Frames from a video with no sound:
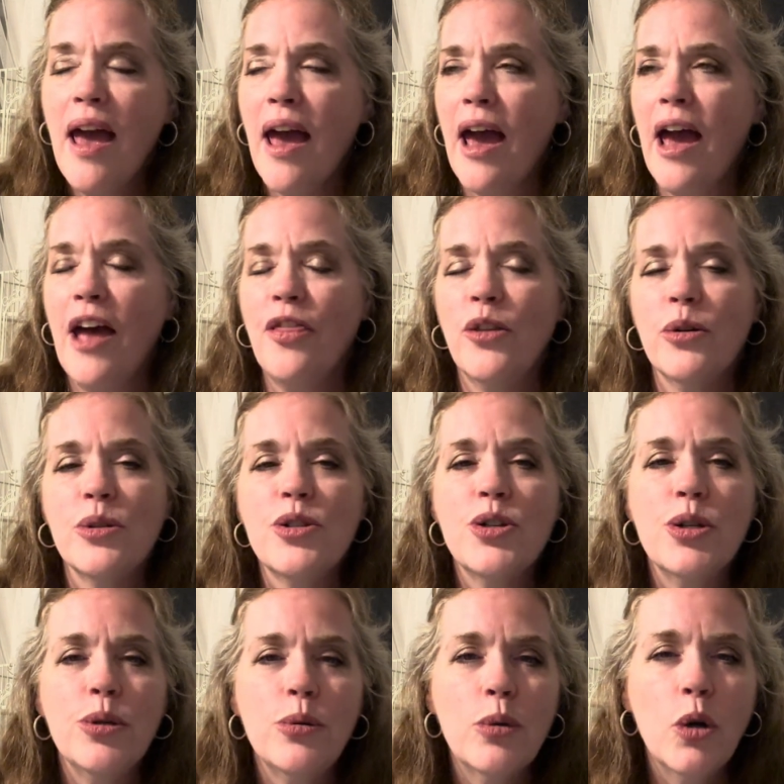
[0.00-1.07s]
and those
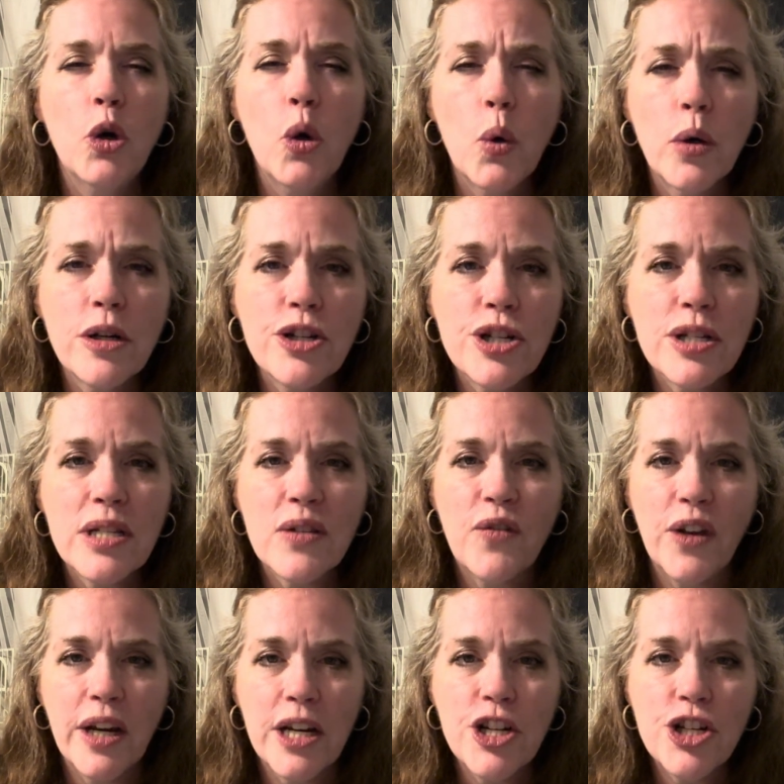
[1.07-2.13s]
2 gorgeous
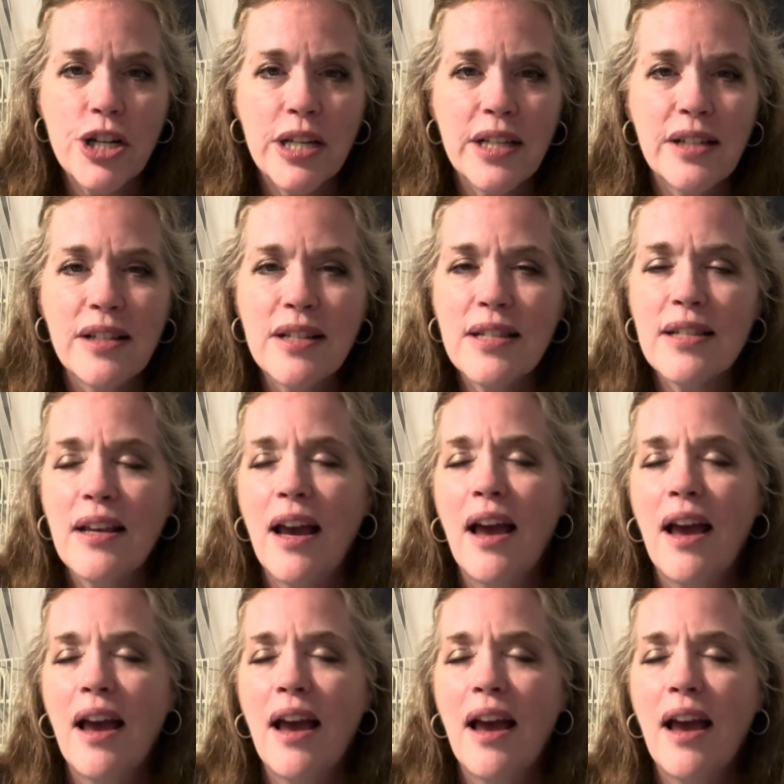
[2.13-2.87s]
finishes.